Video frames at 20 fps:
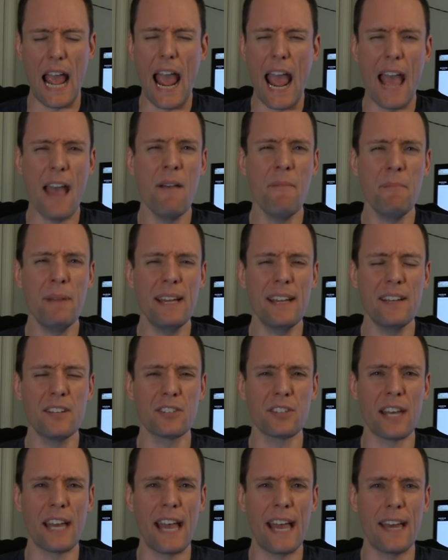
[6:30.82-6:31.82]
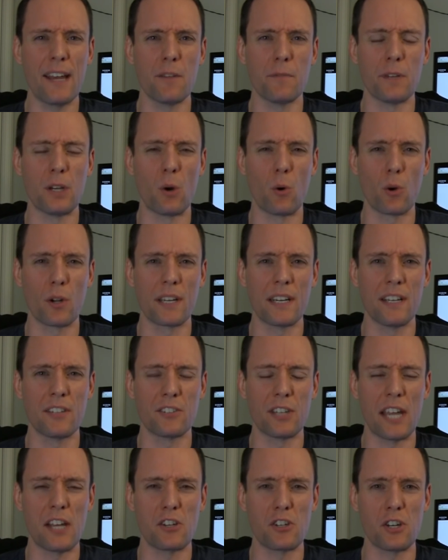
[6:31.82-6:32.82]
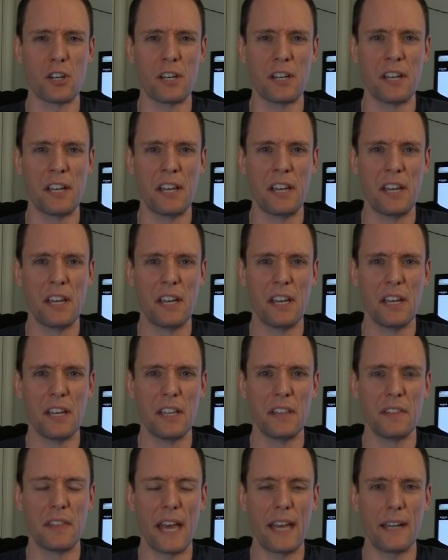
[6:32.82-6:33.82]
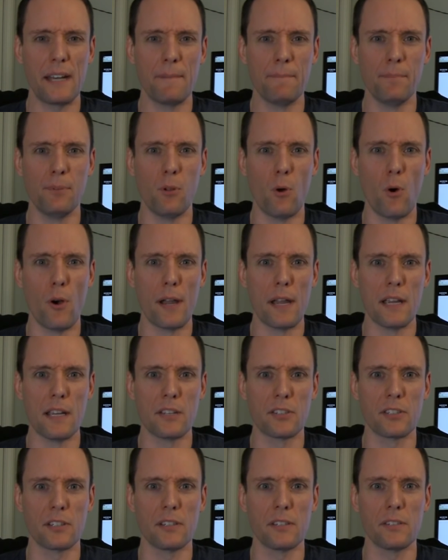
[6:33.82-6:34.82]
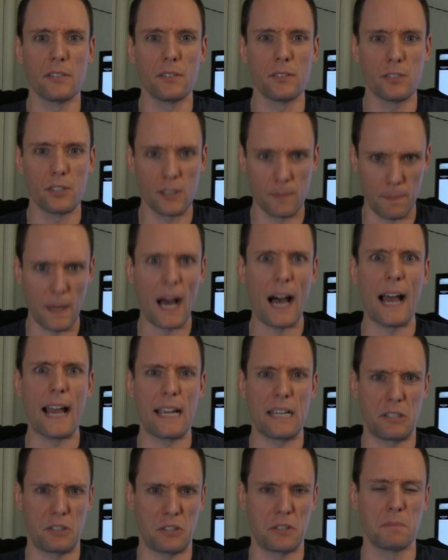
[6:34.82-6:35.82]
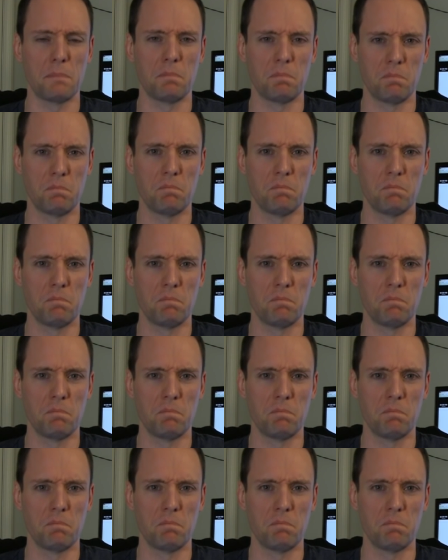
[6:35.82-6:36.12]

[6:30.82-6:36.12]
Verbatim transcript: M is the head of an organization that employs spies.